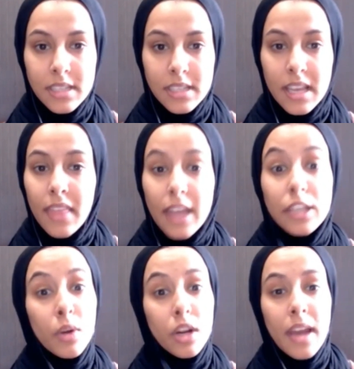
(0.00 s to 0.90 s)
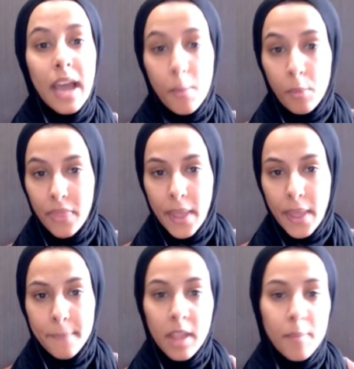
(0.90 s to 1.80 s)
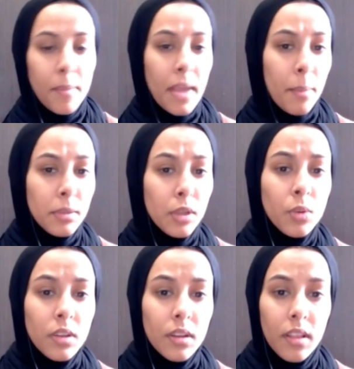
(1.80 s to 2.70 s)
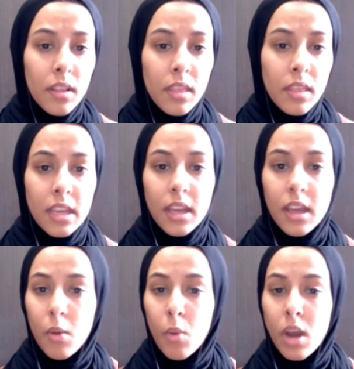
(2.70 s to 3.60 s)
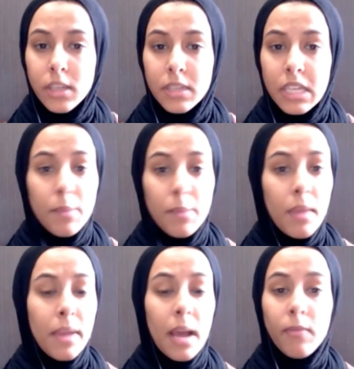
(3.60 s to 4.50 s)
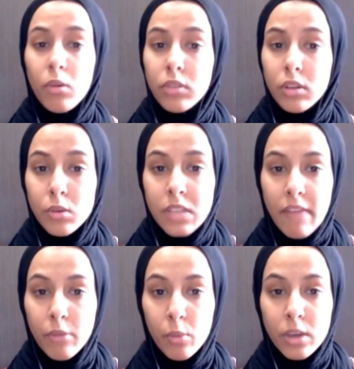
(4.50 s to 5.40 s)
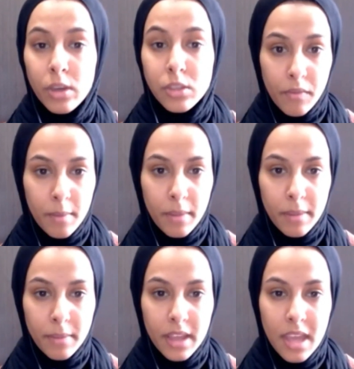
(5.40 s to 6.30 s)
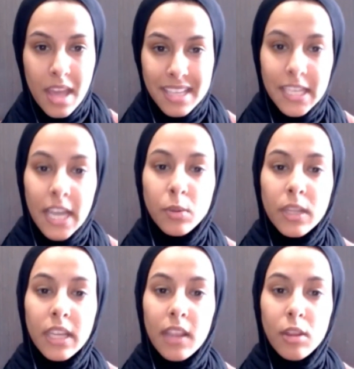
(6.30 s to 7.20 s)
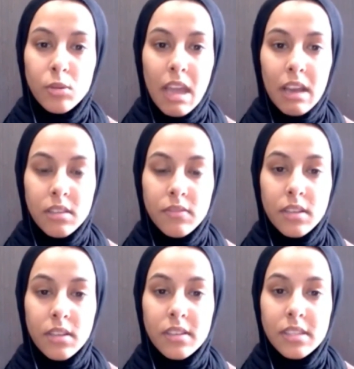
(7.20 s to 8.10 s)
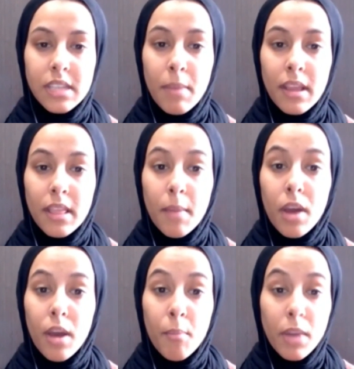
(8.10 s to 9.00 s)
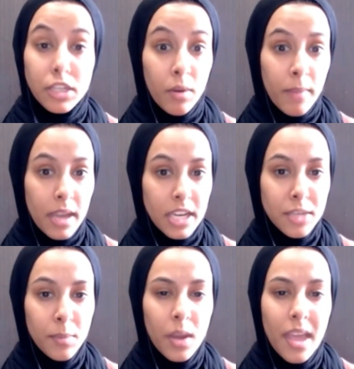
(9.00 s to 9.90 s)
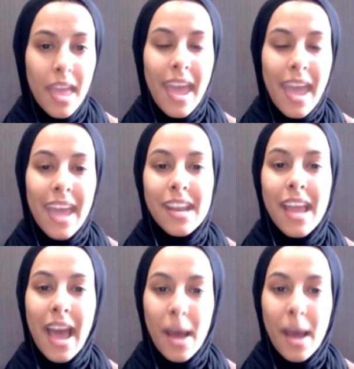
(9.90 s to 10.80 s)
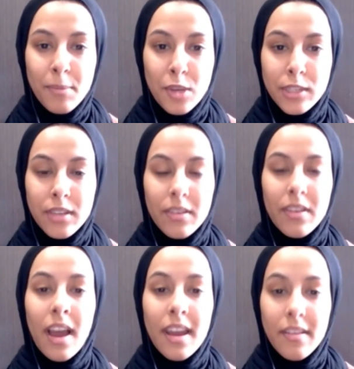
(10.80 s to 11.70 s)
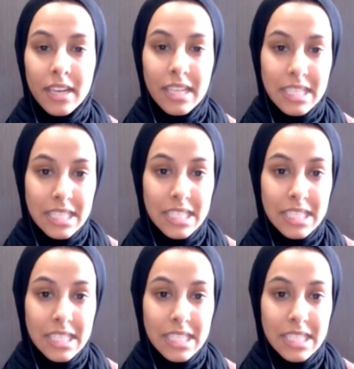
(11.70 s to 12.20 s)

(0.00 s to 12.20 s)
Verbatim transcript: then you're going to help with that. Maybe help load the washing machine, maybe help fold the clothes afterwards, whatever it might be. Scheduling in those acts of service can make them much more manageable and help you to, on a very consistent